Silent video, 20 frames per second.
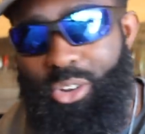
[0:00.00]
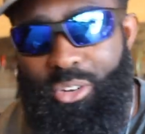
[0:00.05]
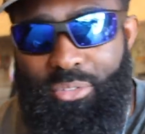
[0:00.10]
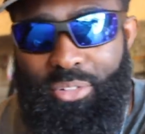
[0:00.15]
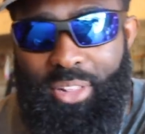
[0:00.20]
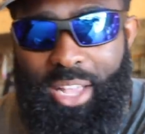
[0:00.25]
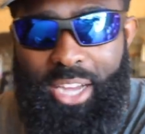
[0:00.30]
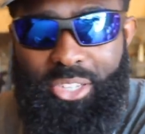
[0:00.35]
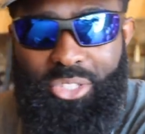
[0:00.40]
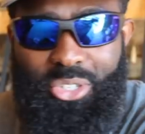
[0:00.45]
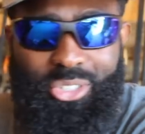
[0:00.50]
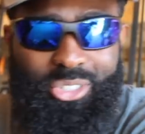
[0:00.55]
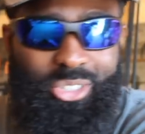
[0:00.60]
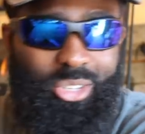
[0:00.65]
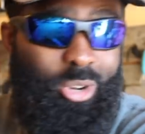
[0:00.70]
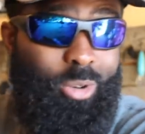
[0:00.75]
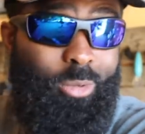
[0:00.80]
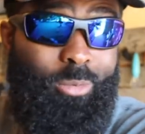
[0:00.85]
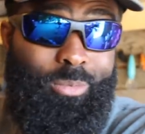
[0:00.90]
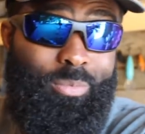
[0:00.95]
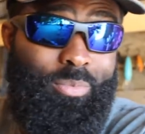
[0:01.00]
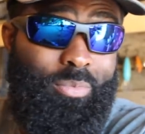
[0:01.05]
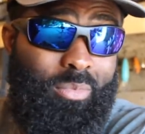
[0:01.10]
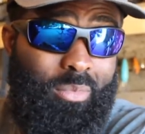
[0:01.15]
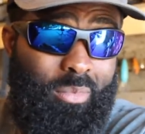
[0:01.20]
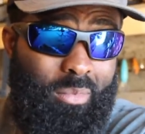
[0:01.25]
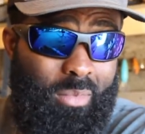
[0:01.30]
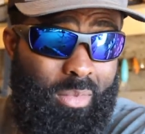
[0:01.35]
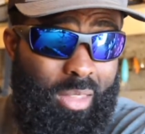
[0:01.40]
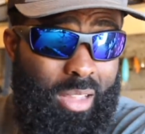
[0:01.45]
on a flasher. So
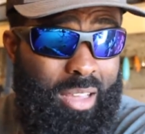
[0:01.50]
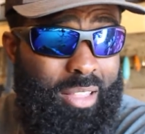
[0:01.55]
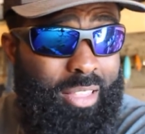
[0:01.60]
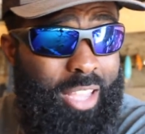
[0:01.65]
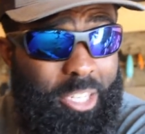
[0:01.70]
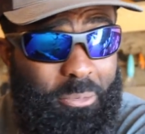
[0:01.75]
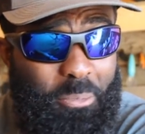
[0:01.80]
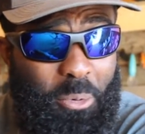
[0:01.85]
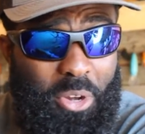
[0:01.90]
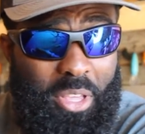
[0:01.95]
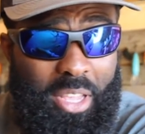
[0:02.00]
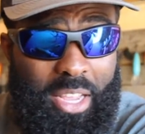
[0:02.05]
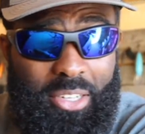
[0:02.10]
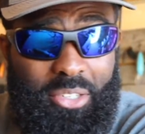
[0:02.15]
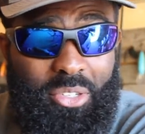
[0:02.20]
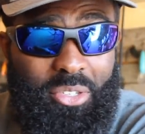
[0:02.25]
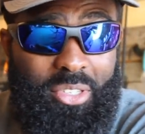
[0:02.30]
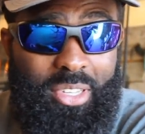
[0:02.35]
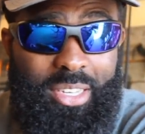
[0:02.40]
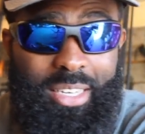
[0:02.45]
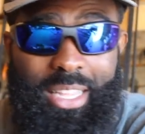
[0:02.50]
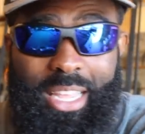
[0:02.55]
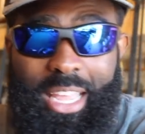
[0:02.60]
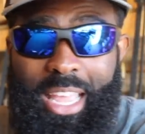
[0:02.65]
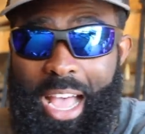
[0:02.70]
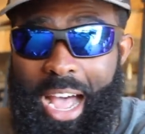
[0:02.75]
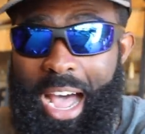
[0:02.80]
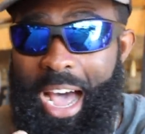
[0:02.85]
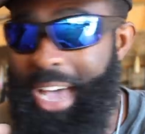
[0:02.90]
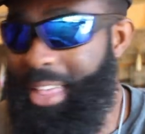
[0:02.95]
that's pretty interesting.
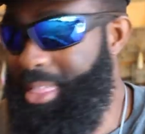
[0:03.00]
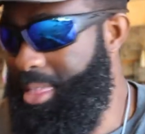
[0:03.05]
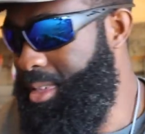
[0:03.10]
I